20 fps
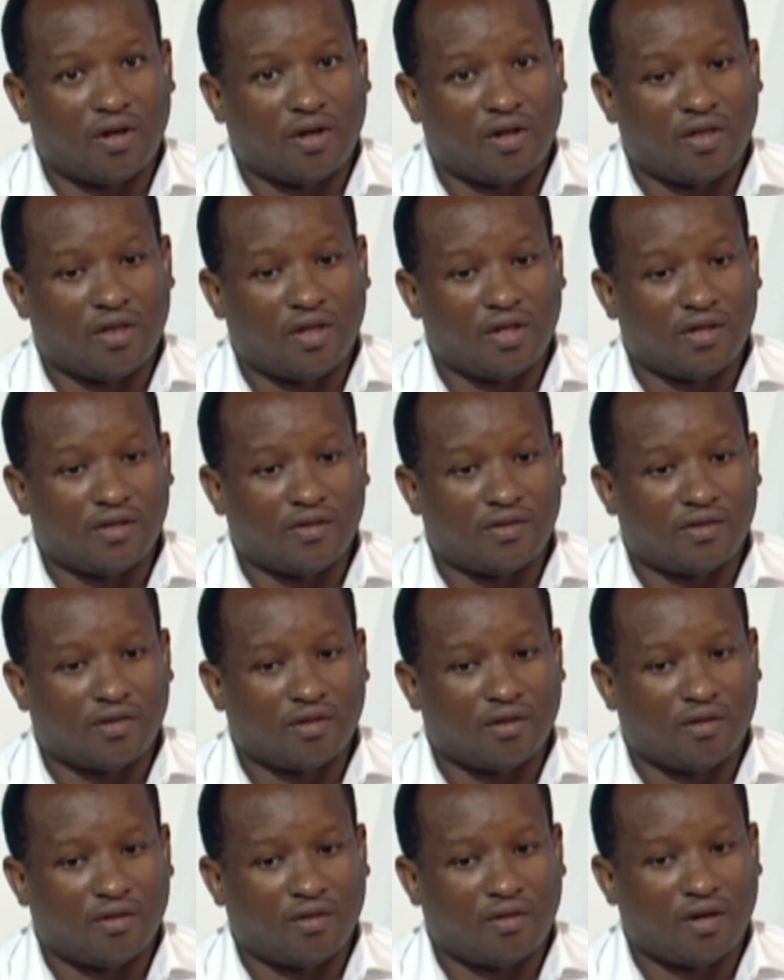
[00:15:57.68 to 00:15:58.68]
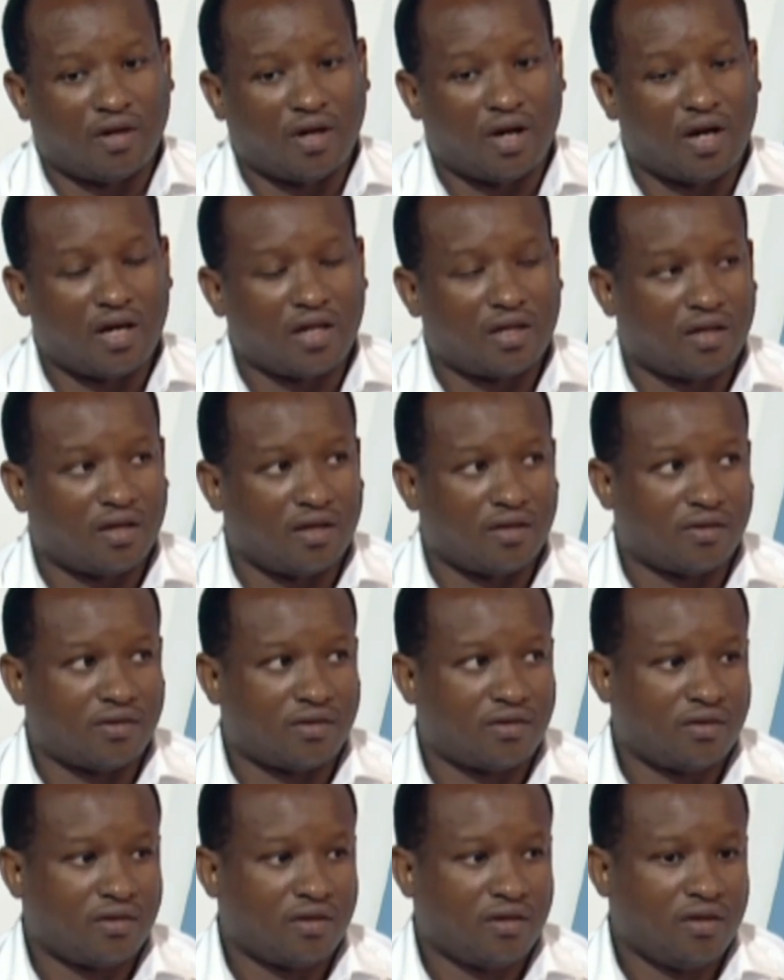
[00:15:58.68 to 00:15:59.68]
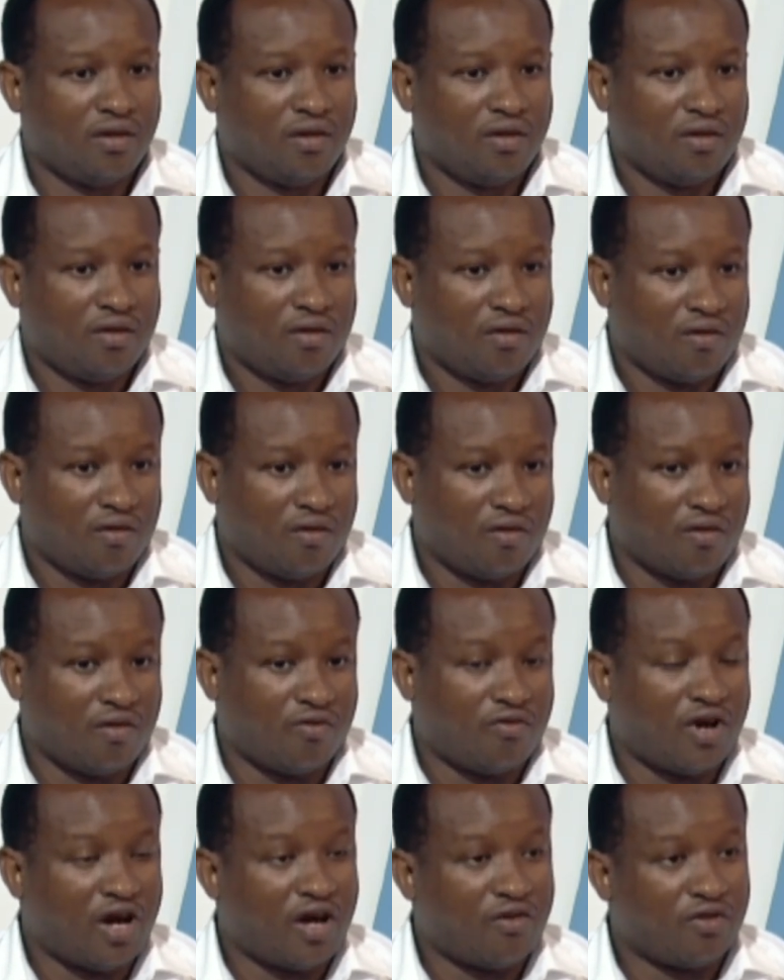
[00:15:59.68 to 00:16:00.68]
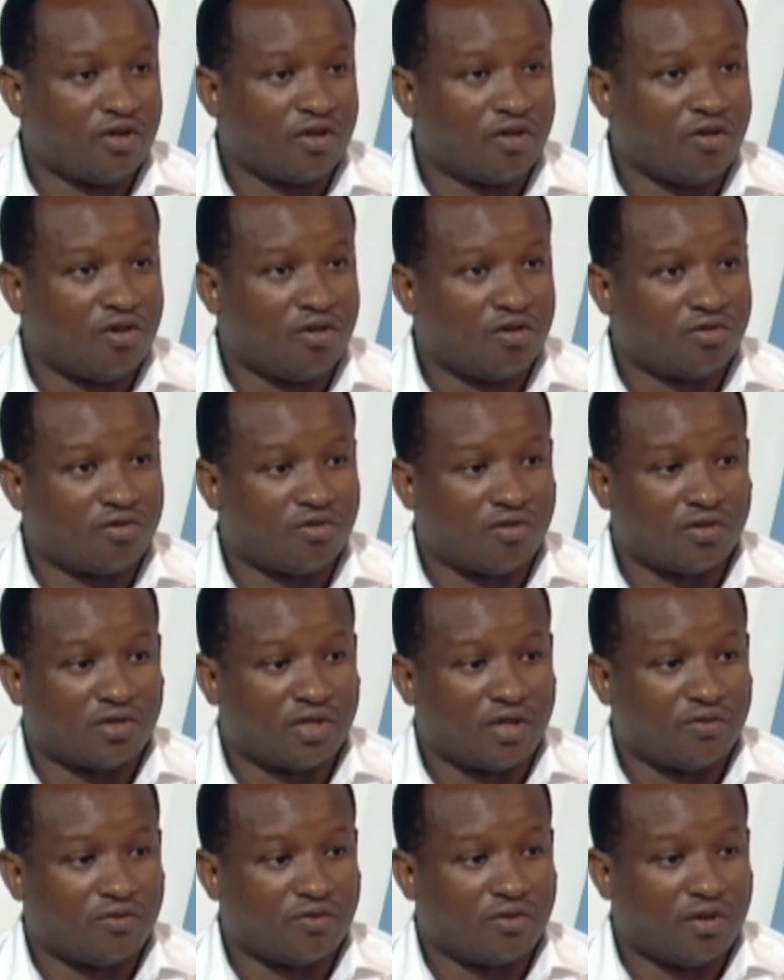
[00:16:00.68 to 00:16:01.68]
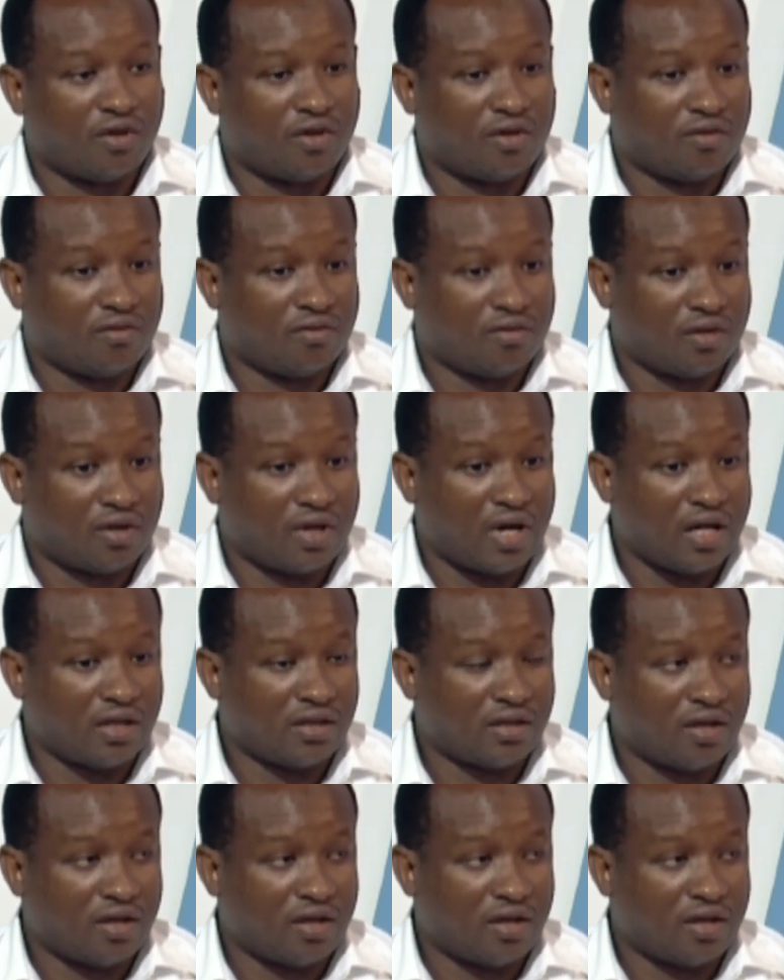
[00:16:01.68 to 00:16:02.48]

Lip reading: there is a high chance of having also cancer,